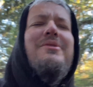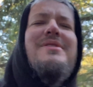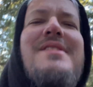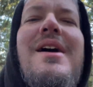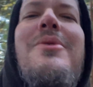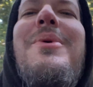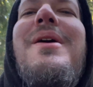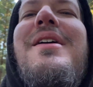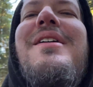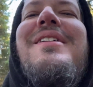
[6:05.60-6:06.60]
does that
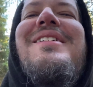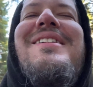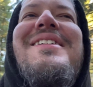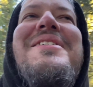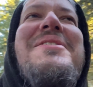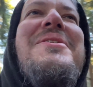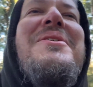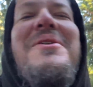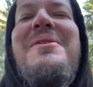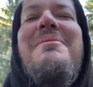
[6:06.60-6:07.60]
work?
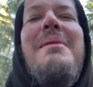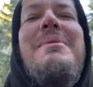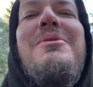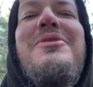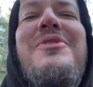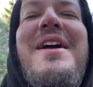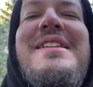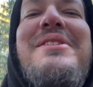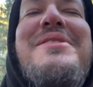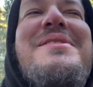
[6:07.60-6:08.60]
Maybe we'll find
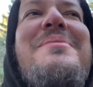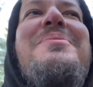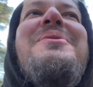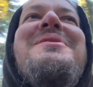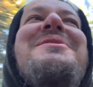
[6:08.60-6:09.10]
out at some point.